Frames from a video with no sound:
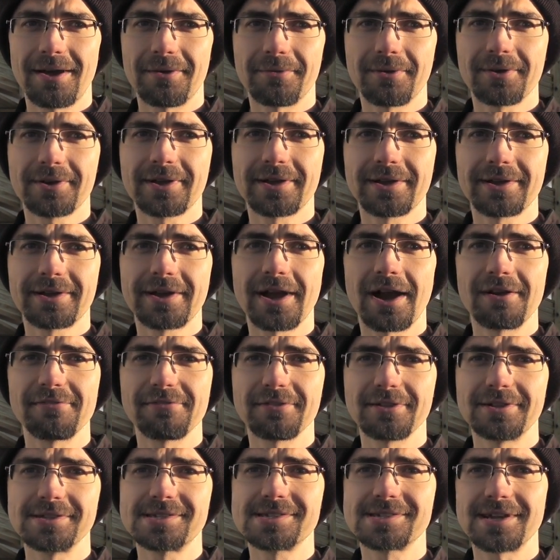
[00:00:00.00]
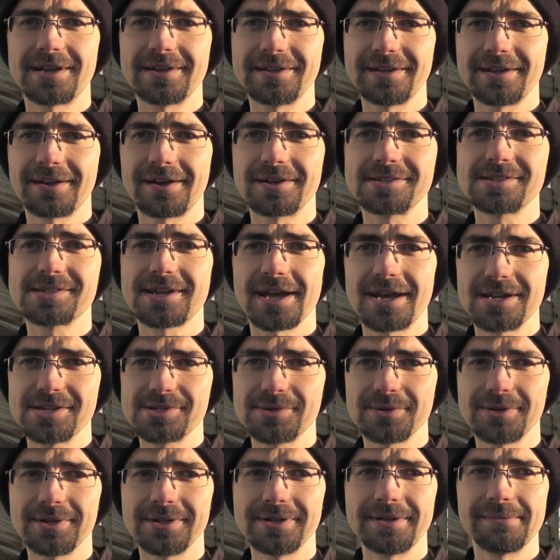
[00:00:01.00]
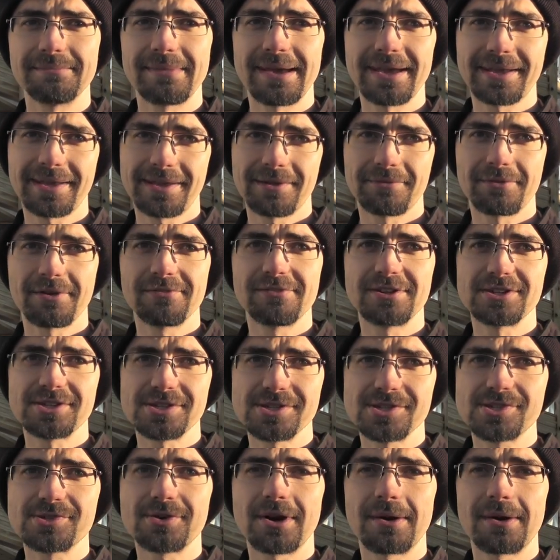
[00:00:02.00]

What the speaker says: we're carefully studying our schedule and making revisions